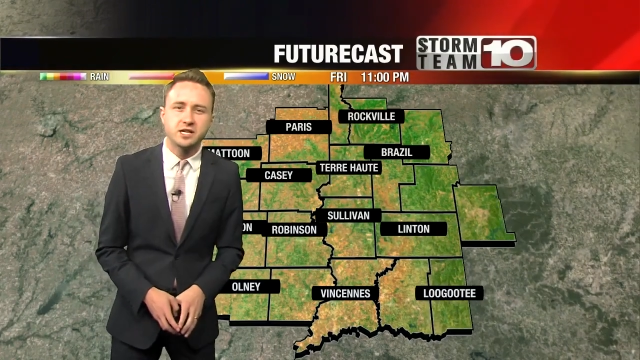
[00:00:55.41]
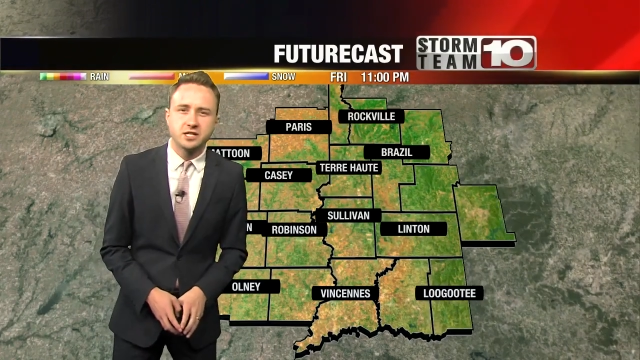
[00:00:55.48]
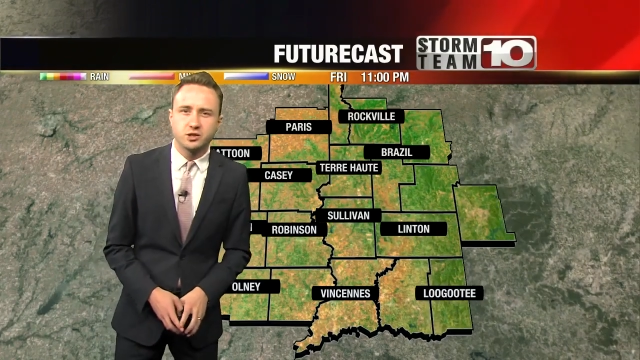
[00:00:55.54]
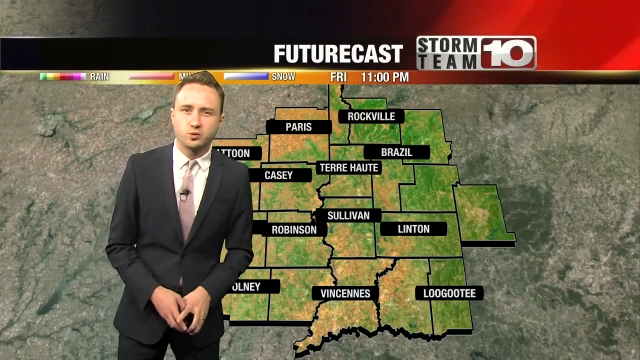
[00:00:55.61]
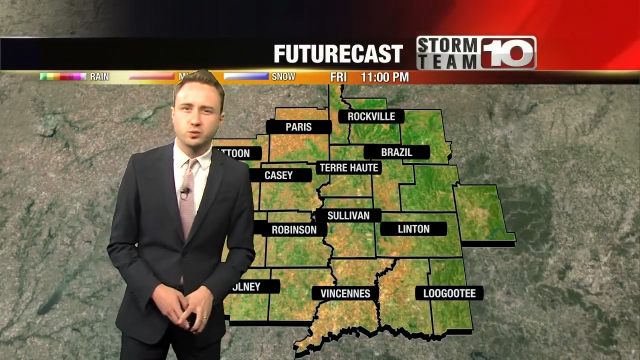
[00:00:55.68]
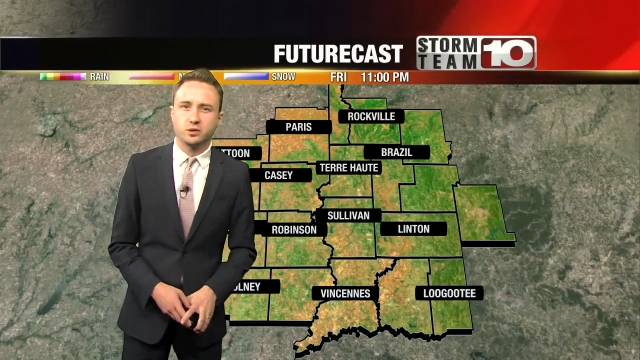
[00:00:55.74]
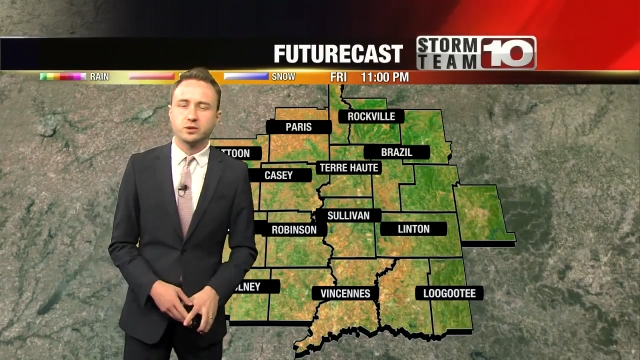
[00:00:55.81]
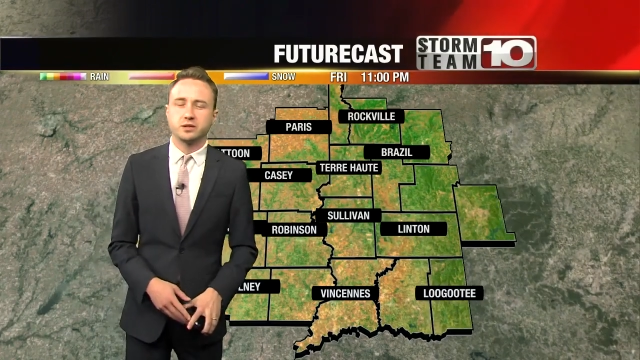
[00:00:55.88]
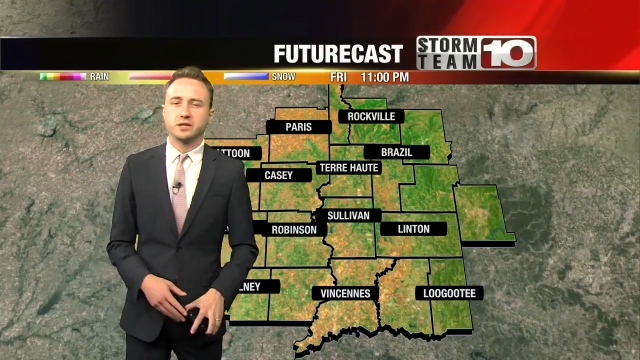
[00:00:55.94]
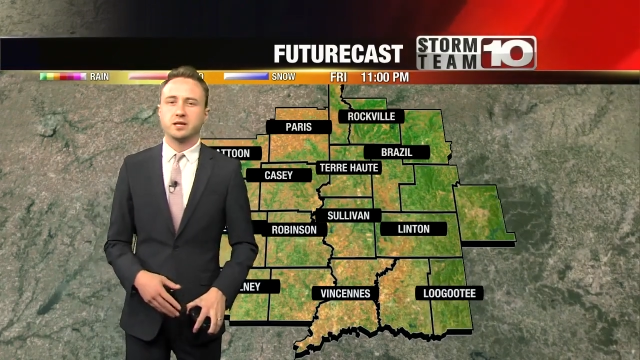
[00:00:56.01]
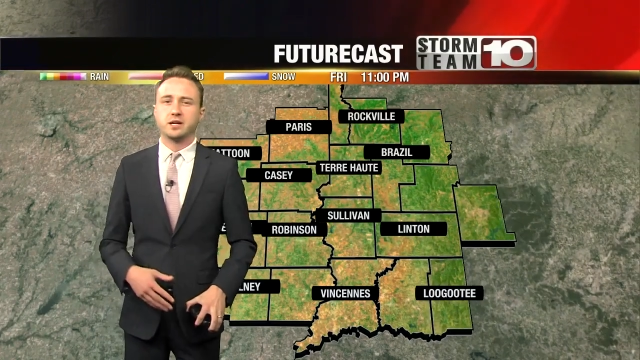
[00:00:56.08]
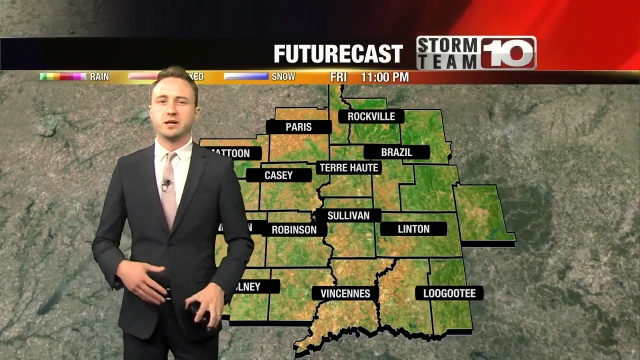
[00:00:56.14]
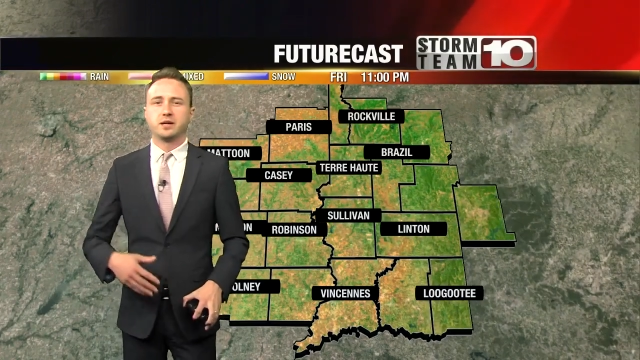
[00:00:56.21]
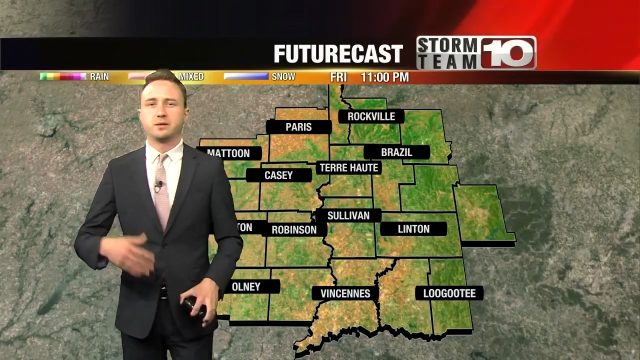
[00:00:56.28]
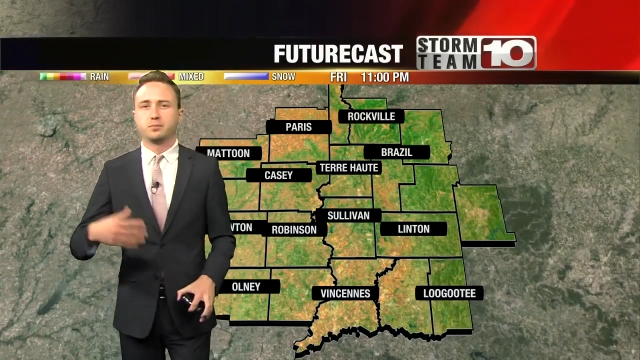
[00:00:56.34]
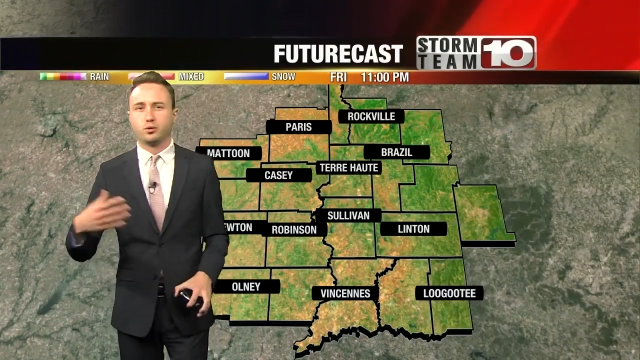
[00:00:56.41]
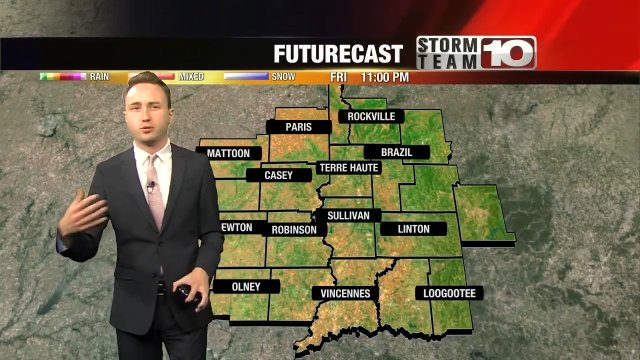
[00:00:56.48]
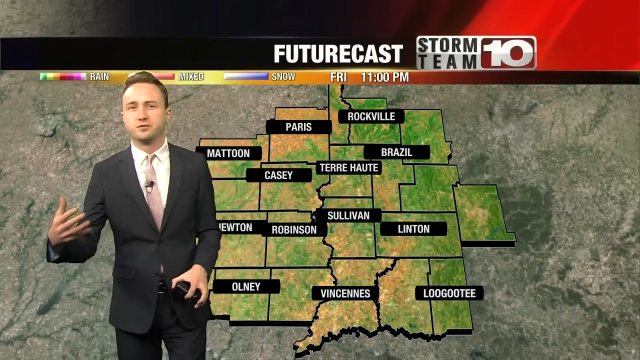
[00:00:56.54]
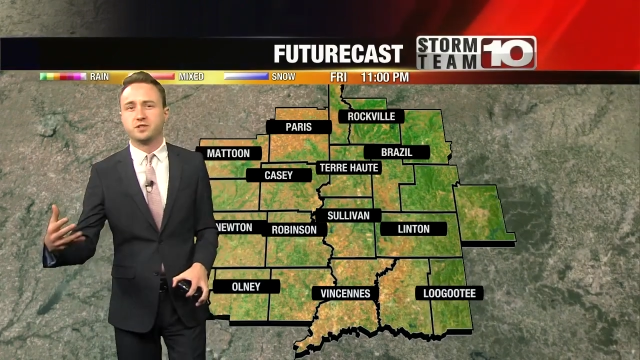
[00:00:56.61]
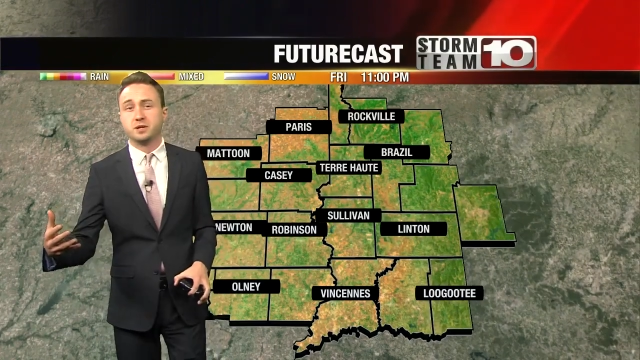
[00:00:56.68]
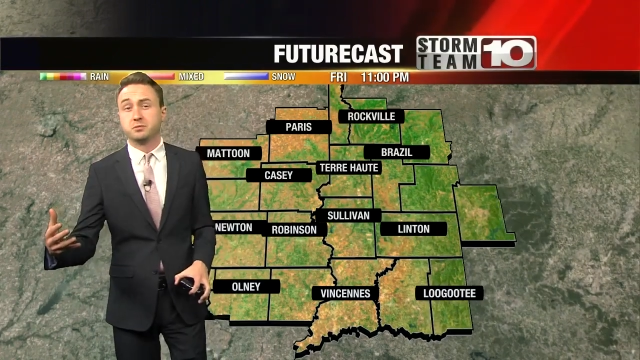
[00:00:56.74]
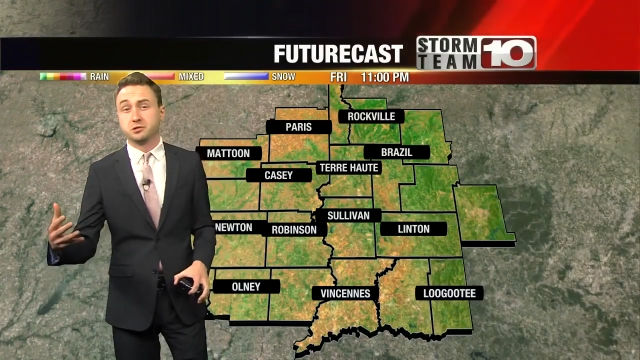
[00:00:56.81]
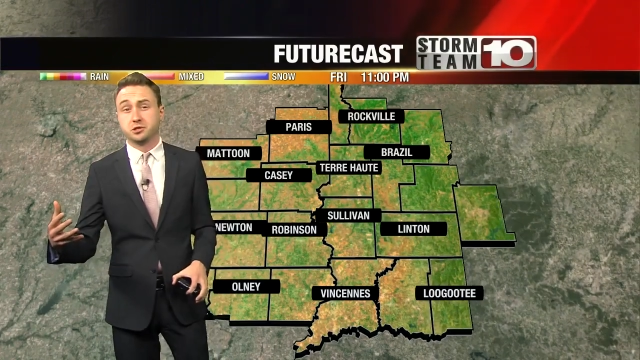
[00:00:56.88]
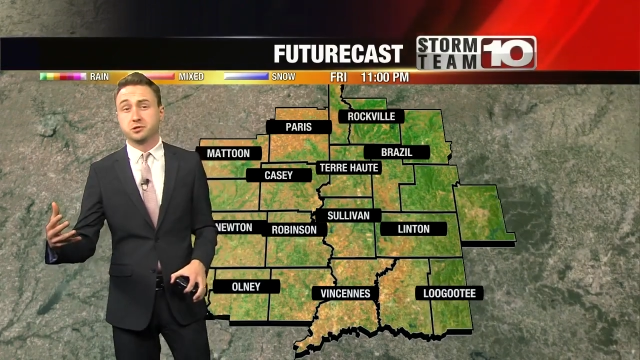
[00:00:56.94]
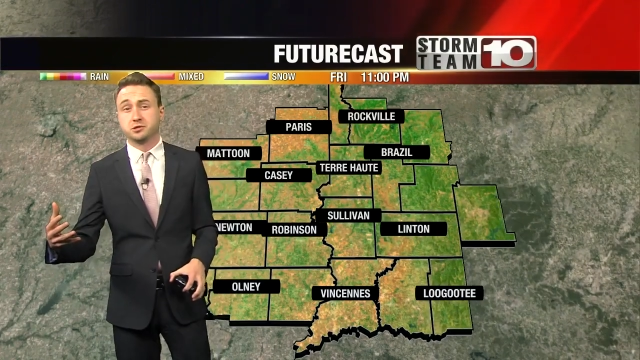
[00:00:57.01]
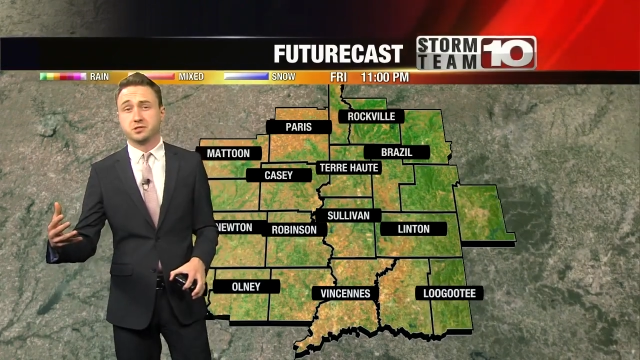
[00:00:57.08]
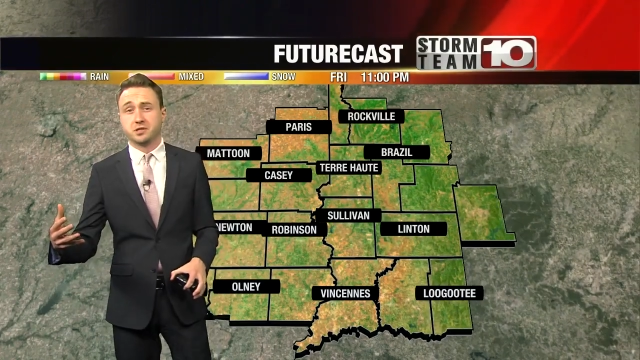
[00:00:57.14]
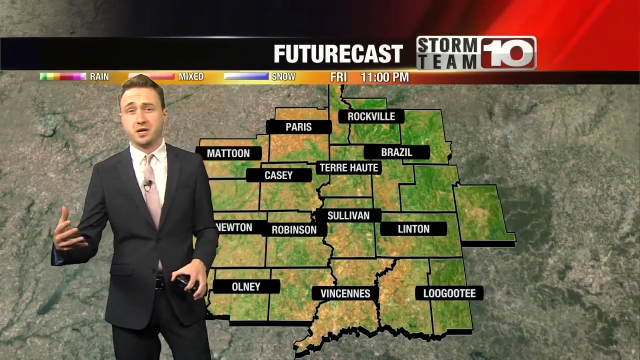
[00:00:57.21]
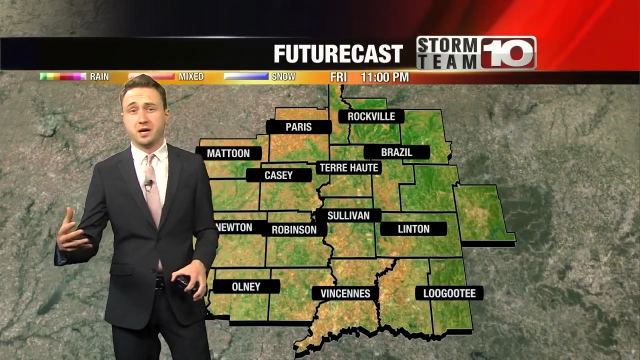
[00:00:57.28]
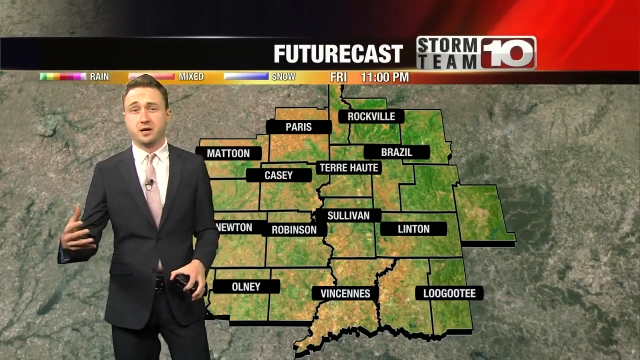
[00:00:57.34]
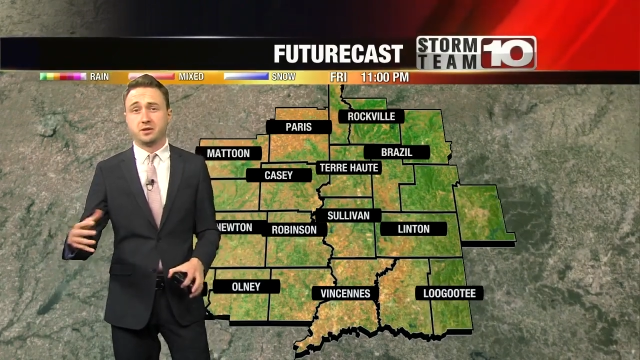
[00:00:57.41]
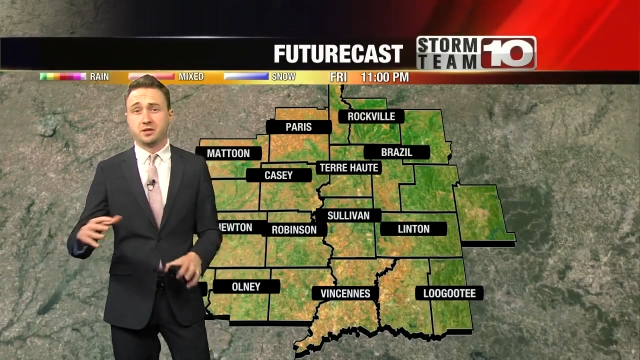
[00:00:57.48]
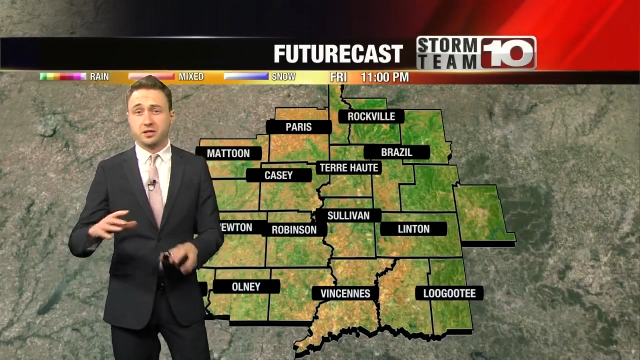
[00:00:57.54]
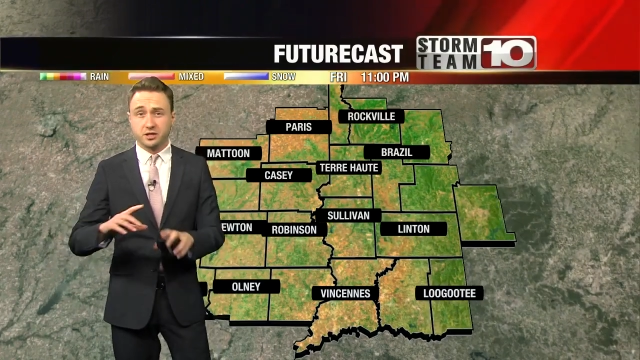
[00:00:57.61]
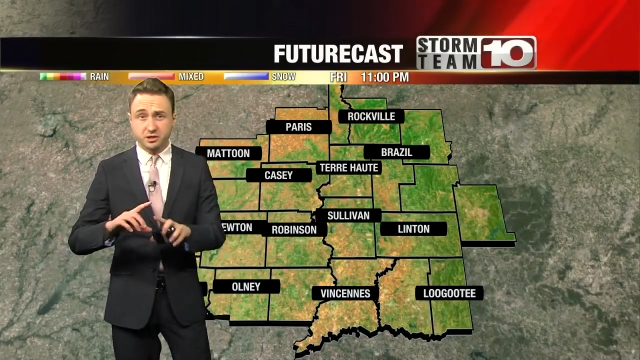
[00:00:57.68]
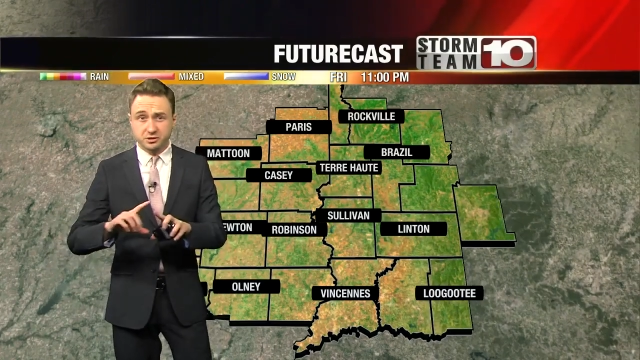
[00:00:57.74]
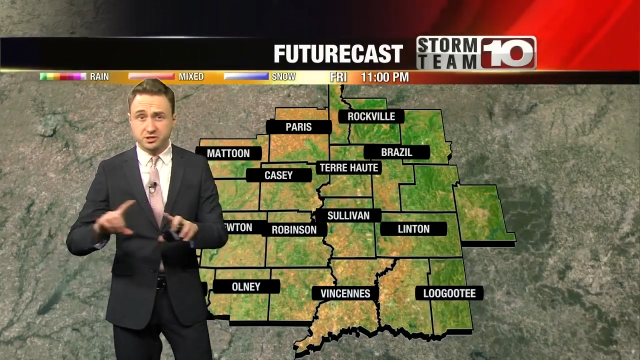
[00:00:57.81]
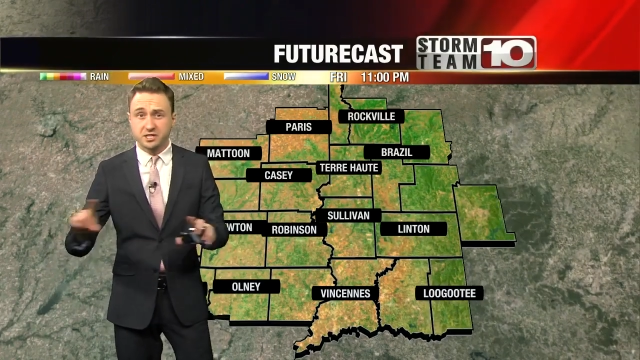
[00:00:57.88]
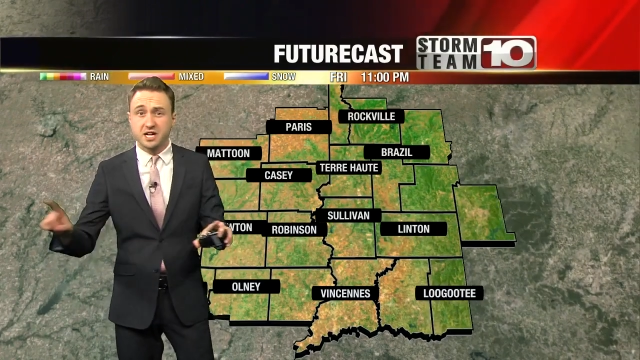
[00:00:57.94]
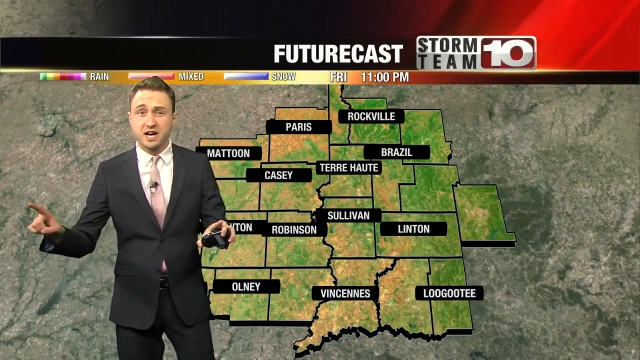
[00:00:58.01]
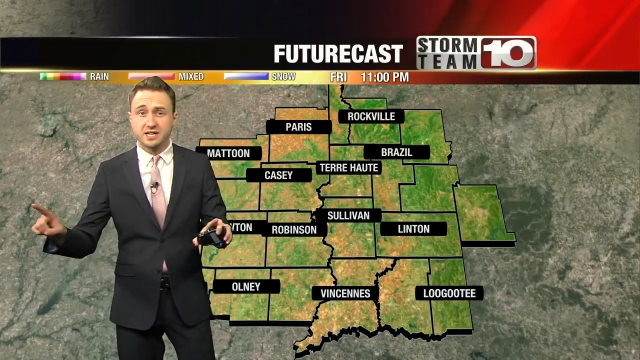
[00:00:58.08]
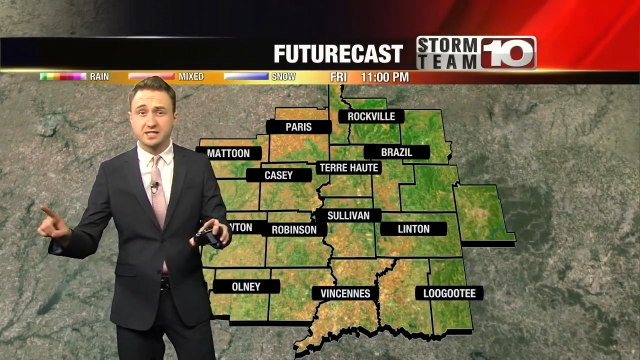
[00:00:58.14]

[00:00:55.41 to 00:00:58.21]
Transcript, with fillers: to really uh, improve temperatures. And the clear sky